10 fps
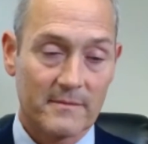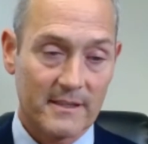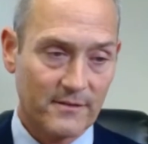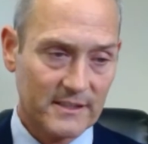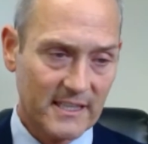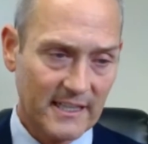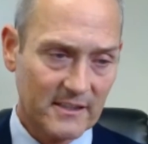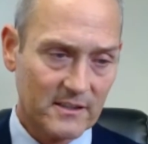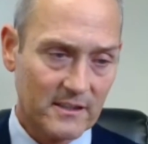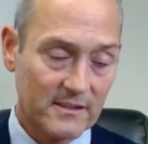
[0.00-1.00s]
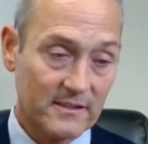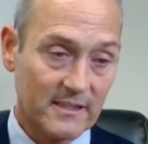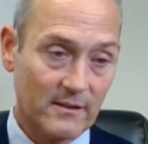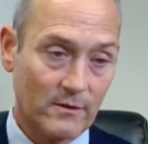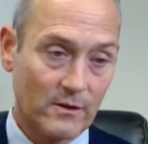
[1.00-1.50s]
If a tenant's
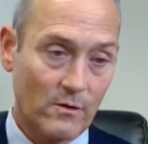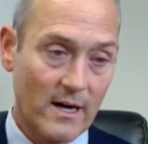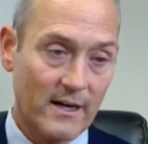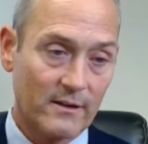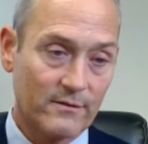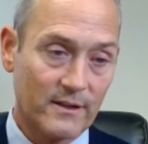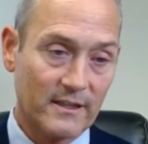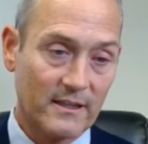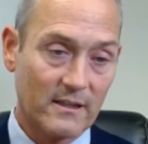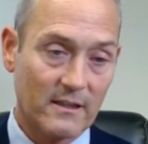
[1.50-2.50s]
consent required for,